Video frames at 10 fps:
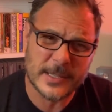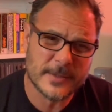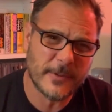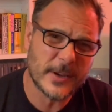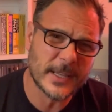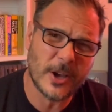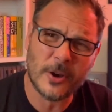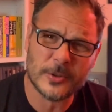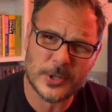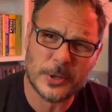It's very
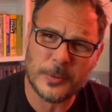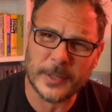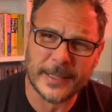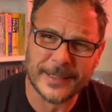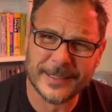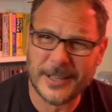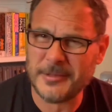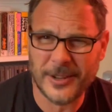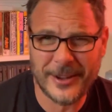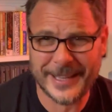cartoony, and I
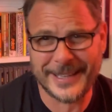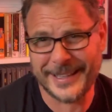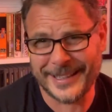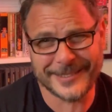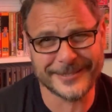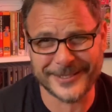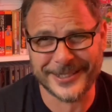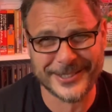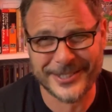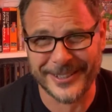don't like it. I
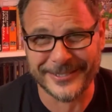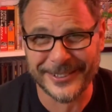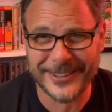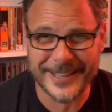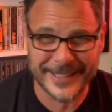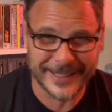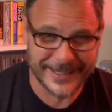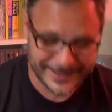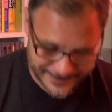just don't like it.